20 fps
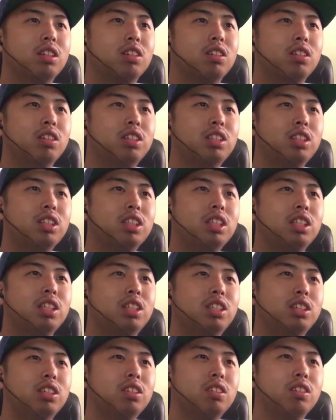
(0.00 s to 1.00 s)
What is he gonna
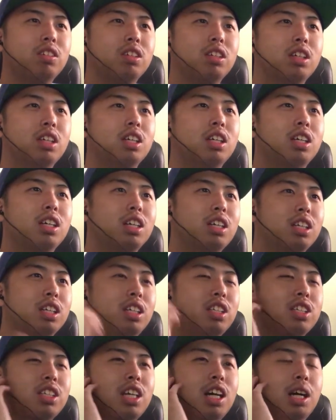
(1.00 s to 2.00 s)
do?
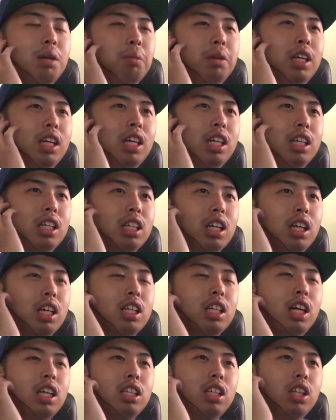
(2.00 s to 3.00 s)
He's coming! I
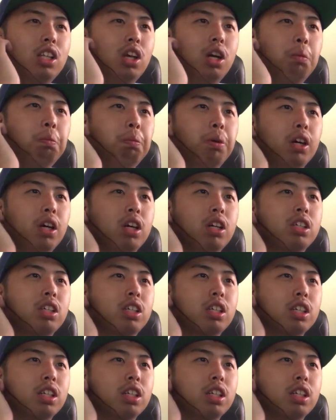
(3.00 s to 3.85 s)
got the notebook!